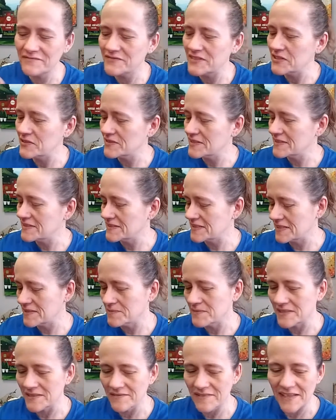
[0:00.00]
feel the
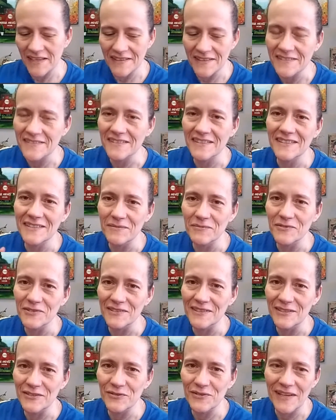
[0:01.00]
sentiment of that because I am
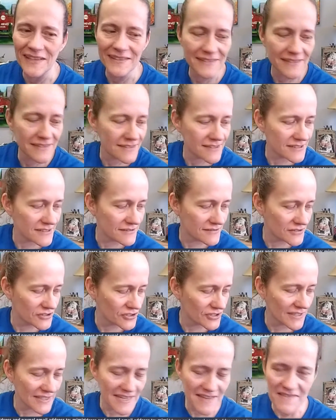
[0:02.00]
really attracted to
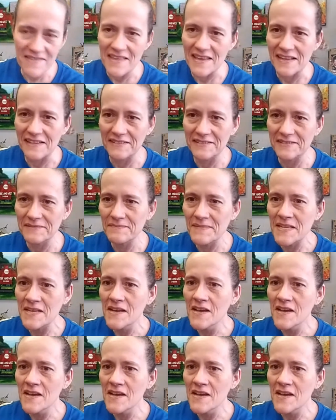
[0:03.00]
shiny things.